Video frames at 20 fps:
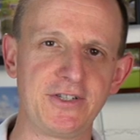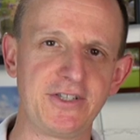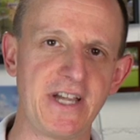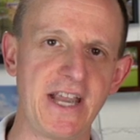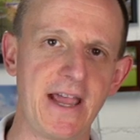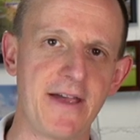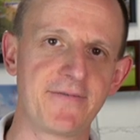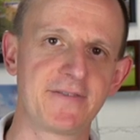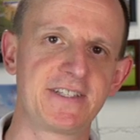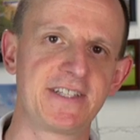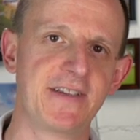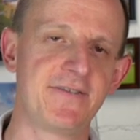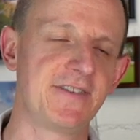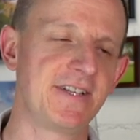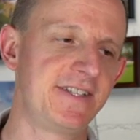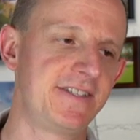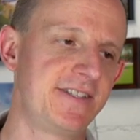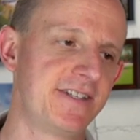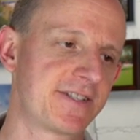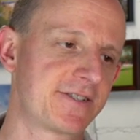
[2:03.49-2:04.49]
shaft,
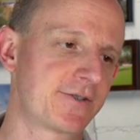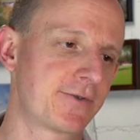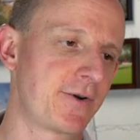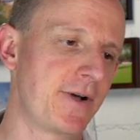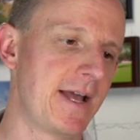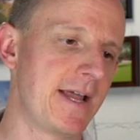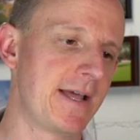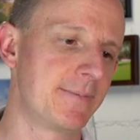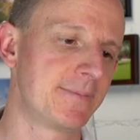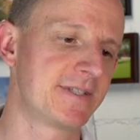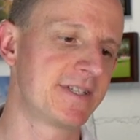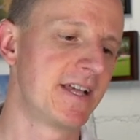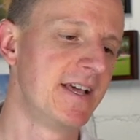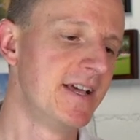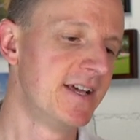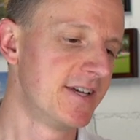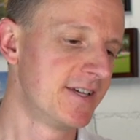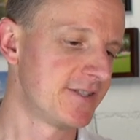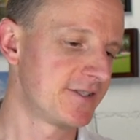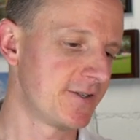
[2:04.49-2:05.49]
76 grams.
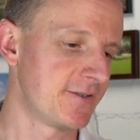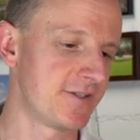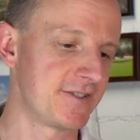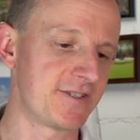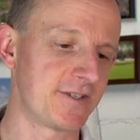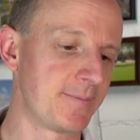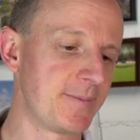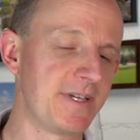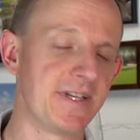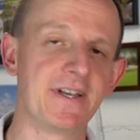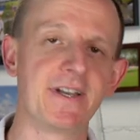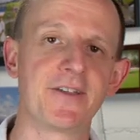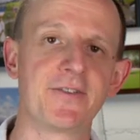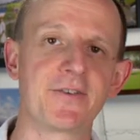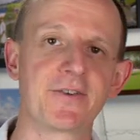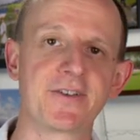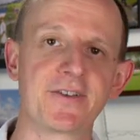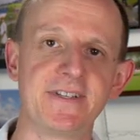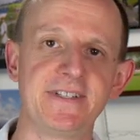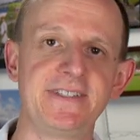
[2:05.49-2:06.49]
So this will be
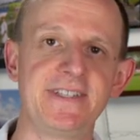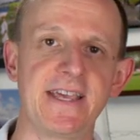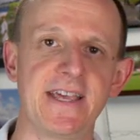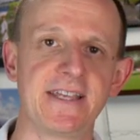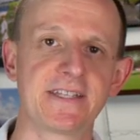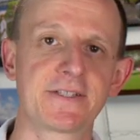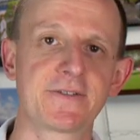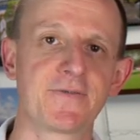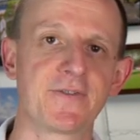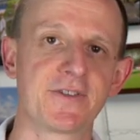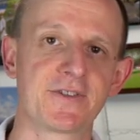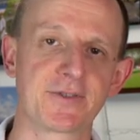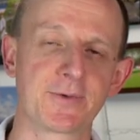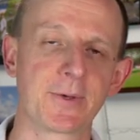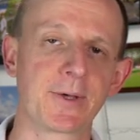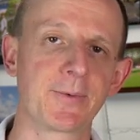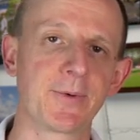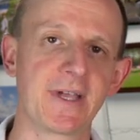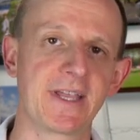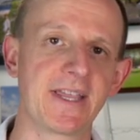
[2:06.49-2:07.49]
another good test for the
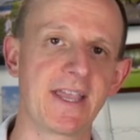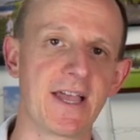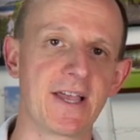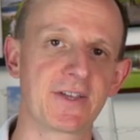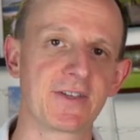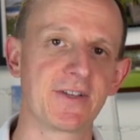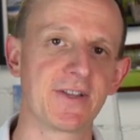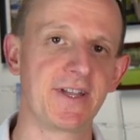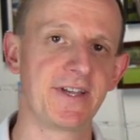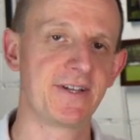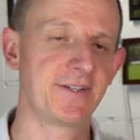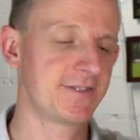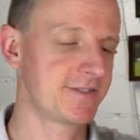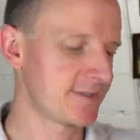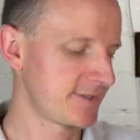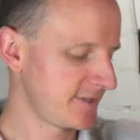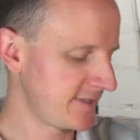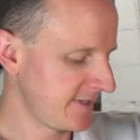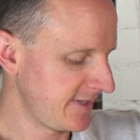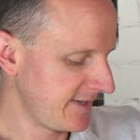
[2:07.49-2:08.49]
swing weight calculators.
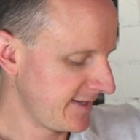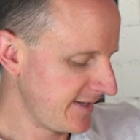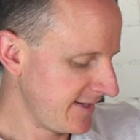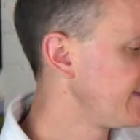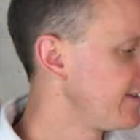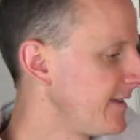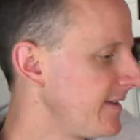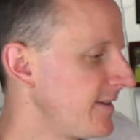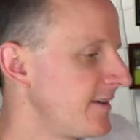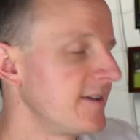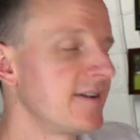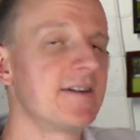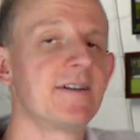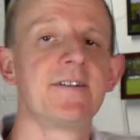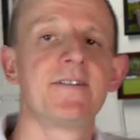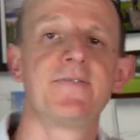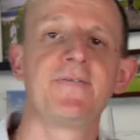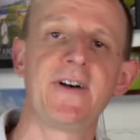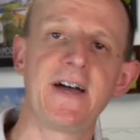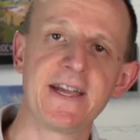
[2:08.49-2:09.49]

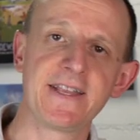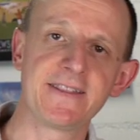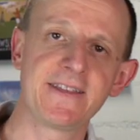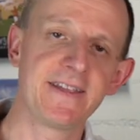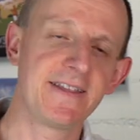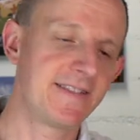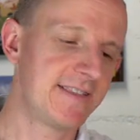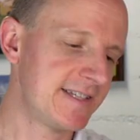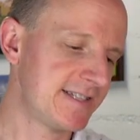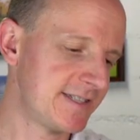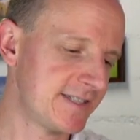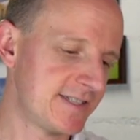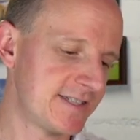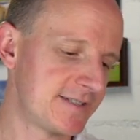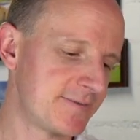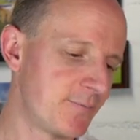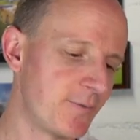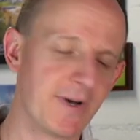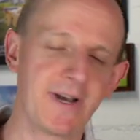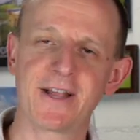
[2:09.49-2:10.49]
Finally, this
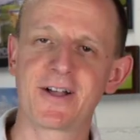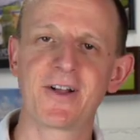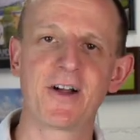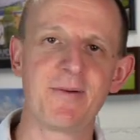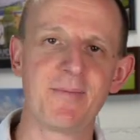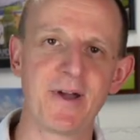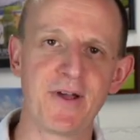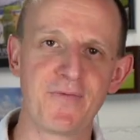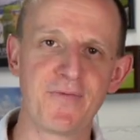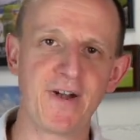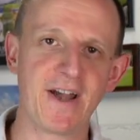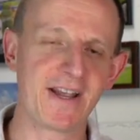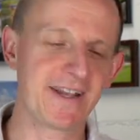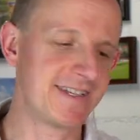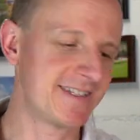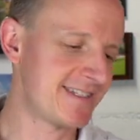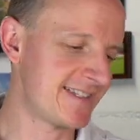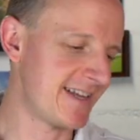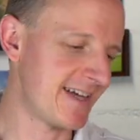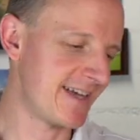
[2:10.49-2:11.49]
is what I call my
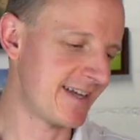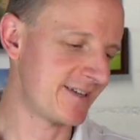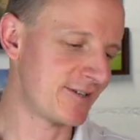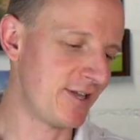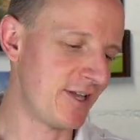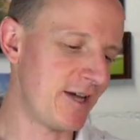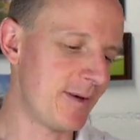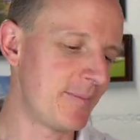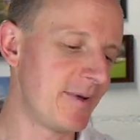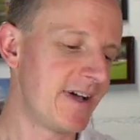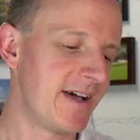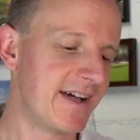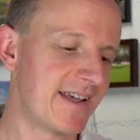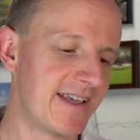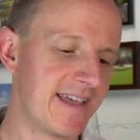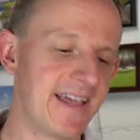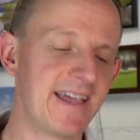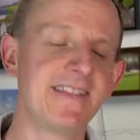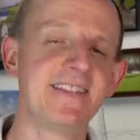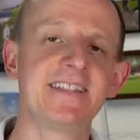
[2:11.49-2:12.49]
Frankenstein club.
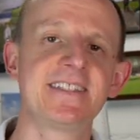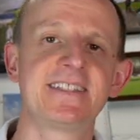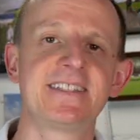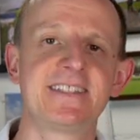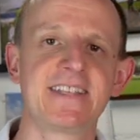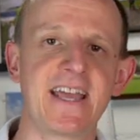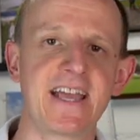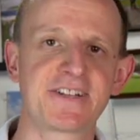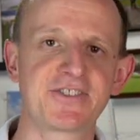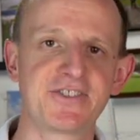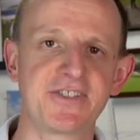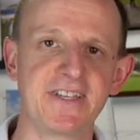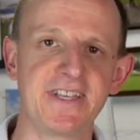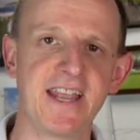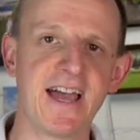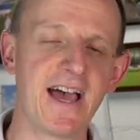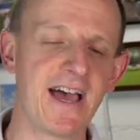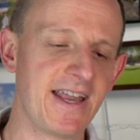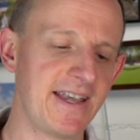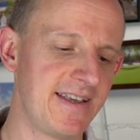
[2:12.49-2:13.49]
Again, this is actually
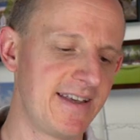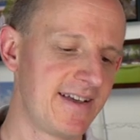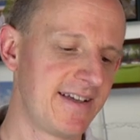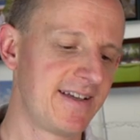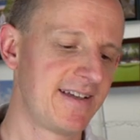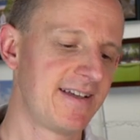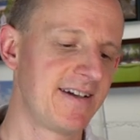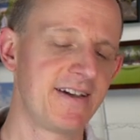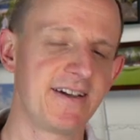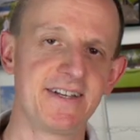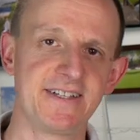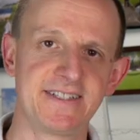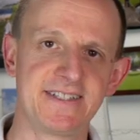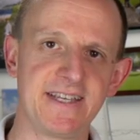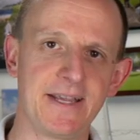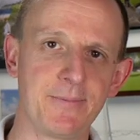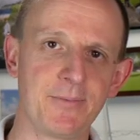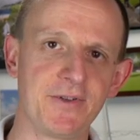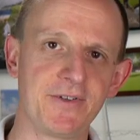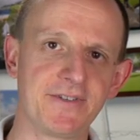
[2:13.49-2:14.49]
not an
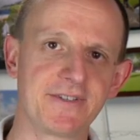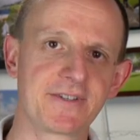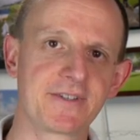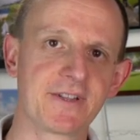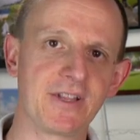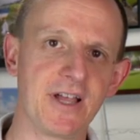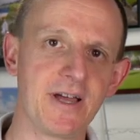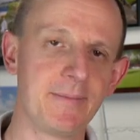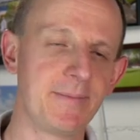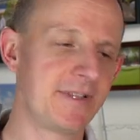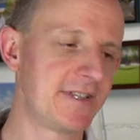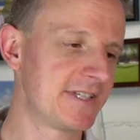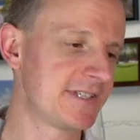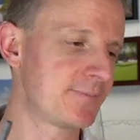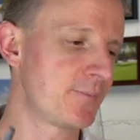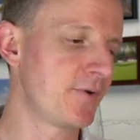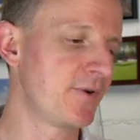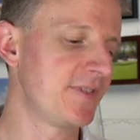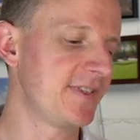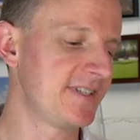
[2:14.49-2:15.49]
assembled club at this
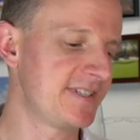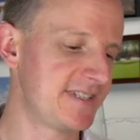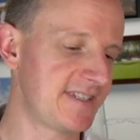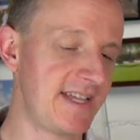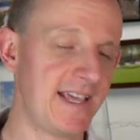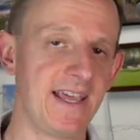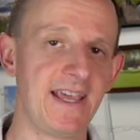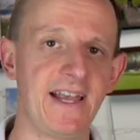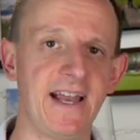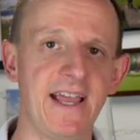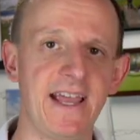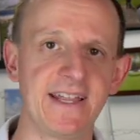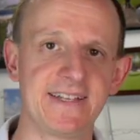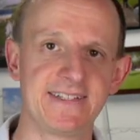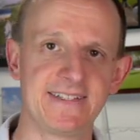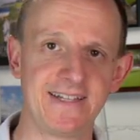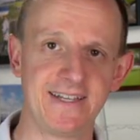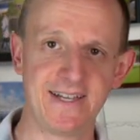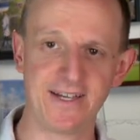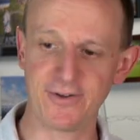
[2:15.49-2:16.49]
point. This is a head I had
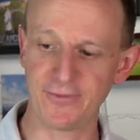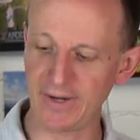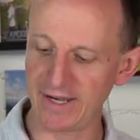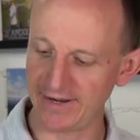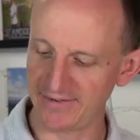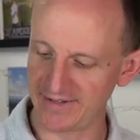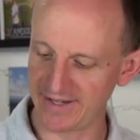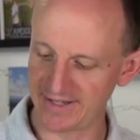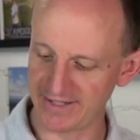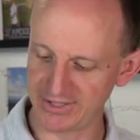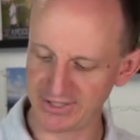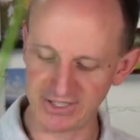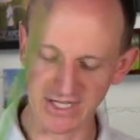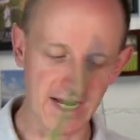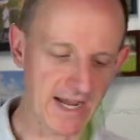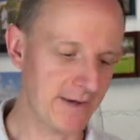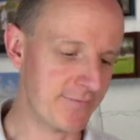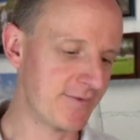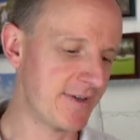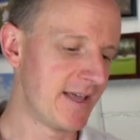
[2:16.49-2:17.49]
sitting around and a
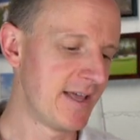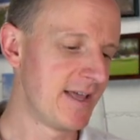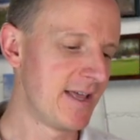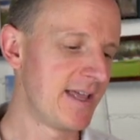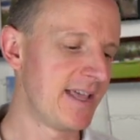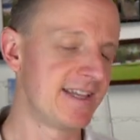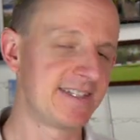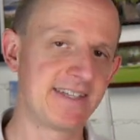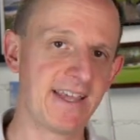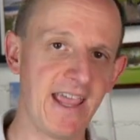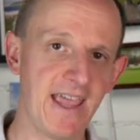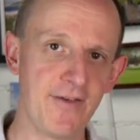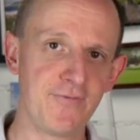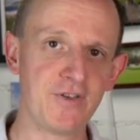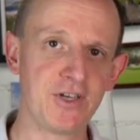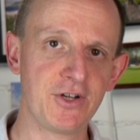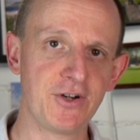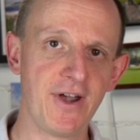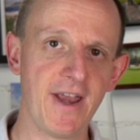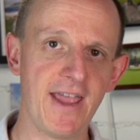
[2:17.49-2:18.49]
shaft. It's a
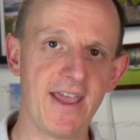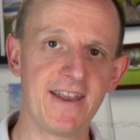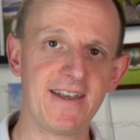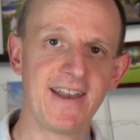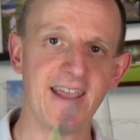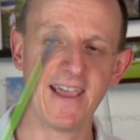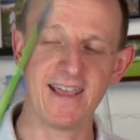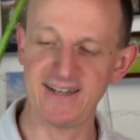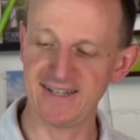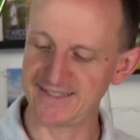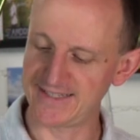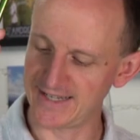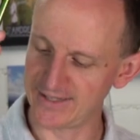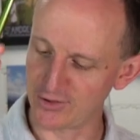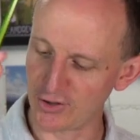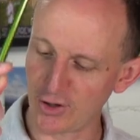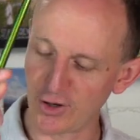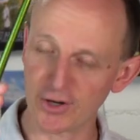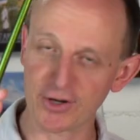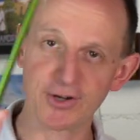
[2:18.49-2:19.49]
heavier head and it's a
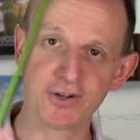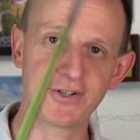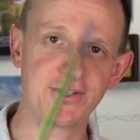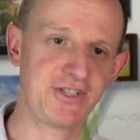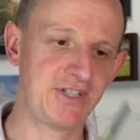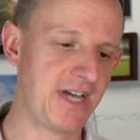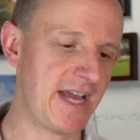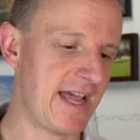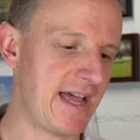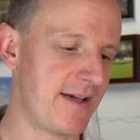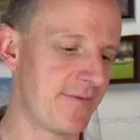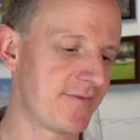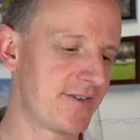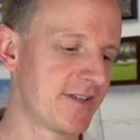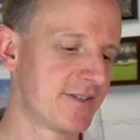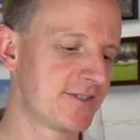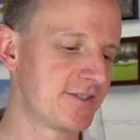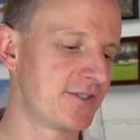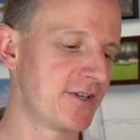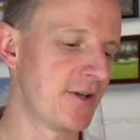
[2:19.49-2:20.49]
longer shaft.
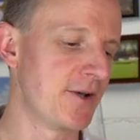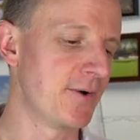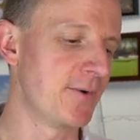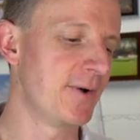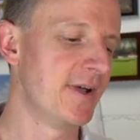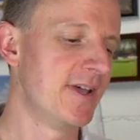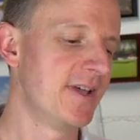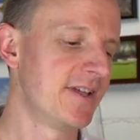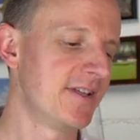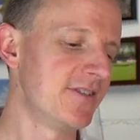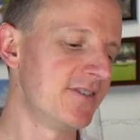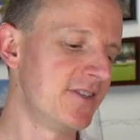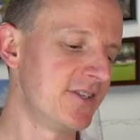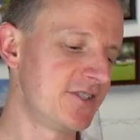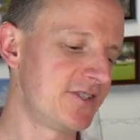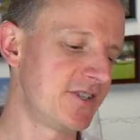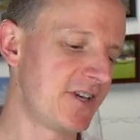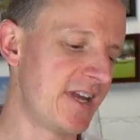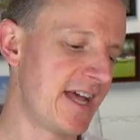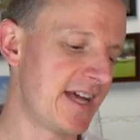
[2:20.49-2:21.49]
So this
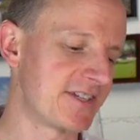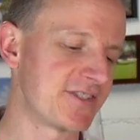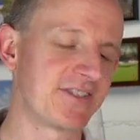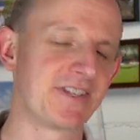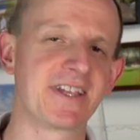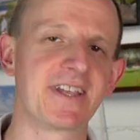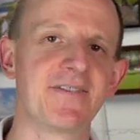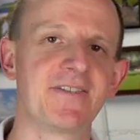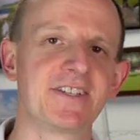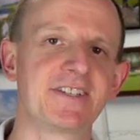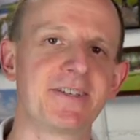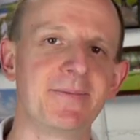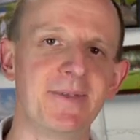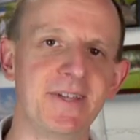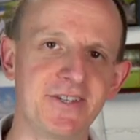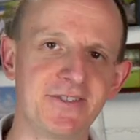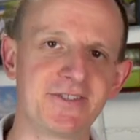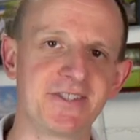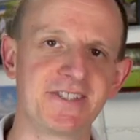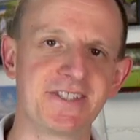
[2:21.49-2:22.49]
should actually give us some
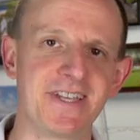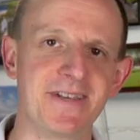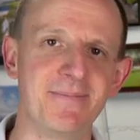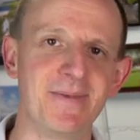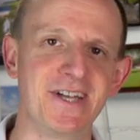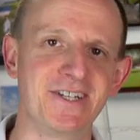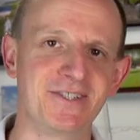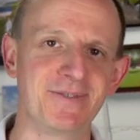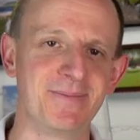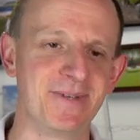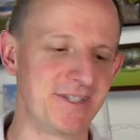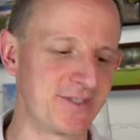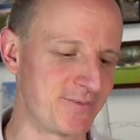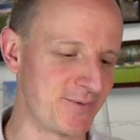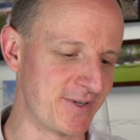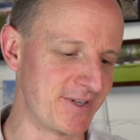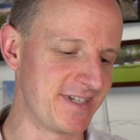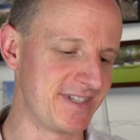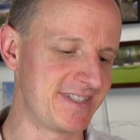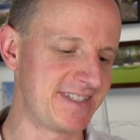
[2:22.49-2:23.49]
interesting measurements.
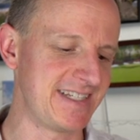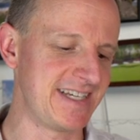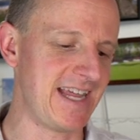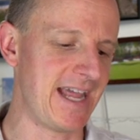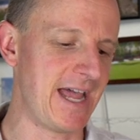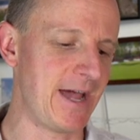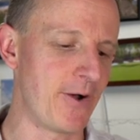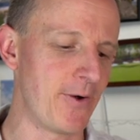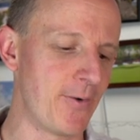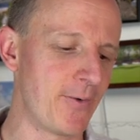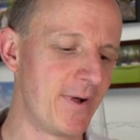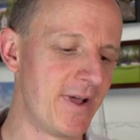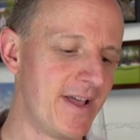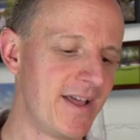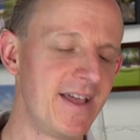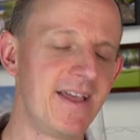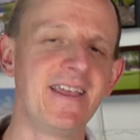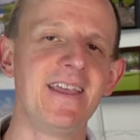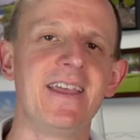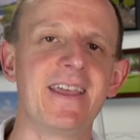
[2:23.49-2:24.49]
We're going to see how
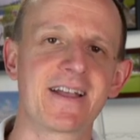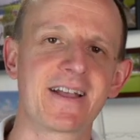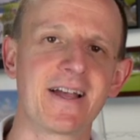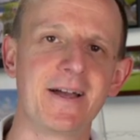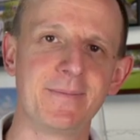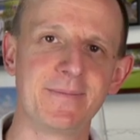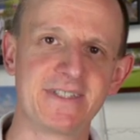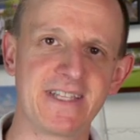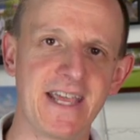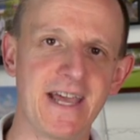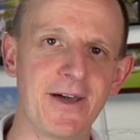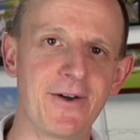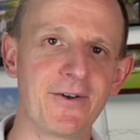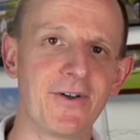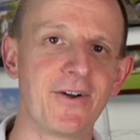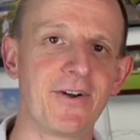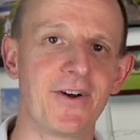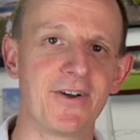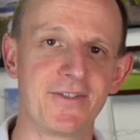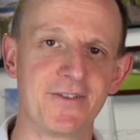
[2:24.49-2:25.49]
it comes
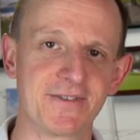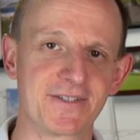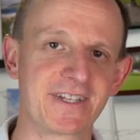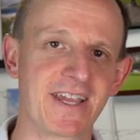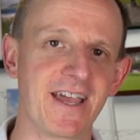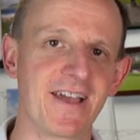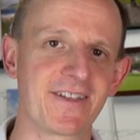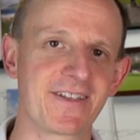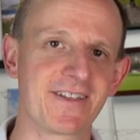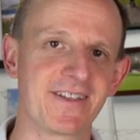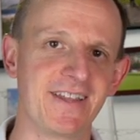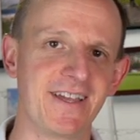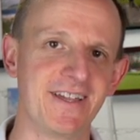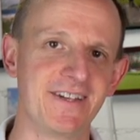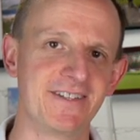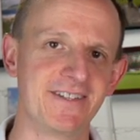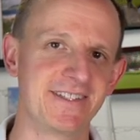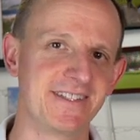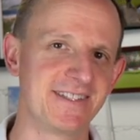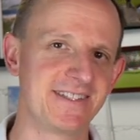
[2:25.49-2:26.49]
out on those
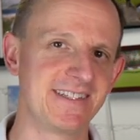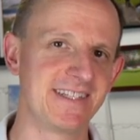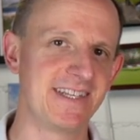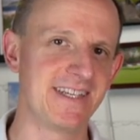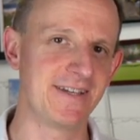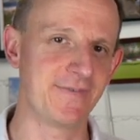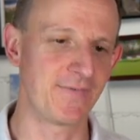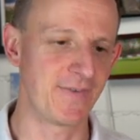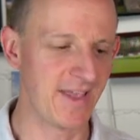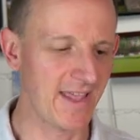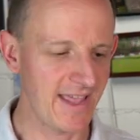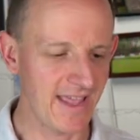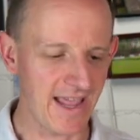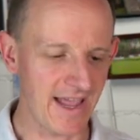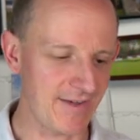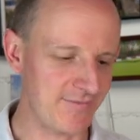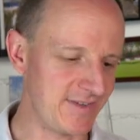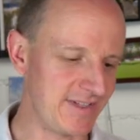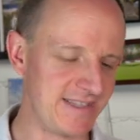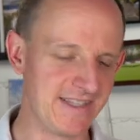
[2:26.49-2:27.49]
calculators and see if
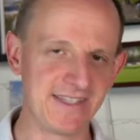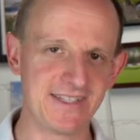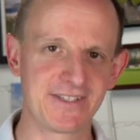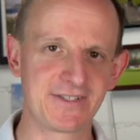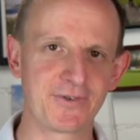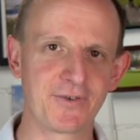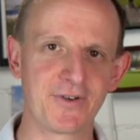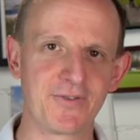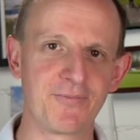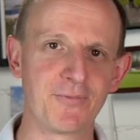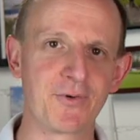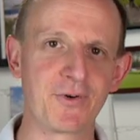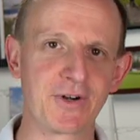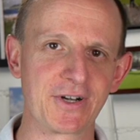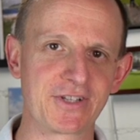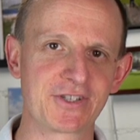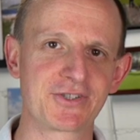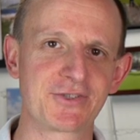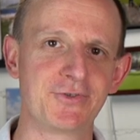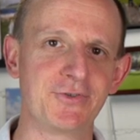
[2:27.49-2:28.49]
having these sort of more
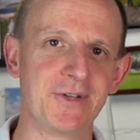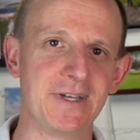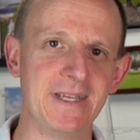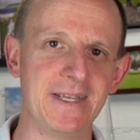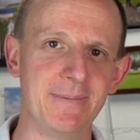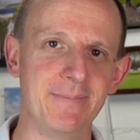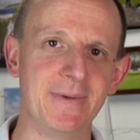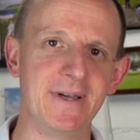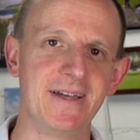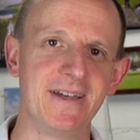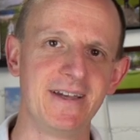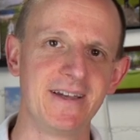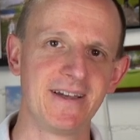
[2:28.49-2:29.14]
extreme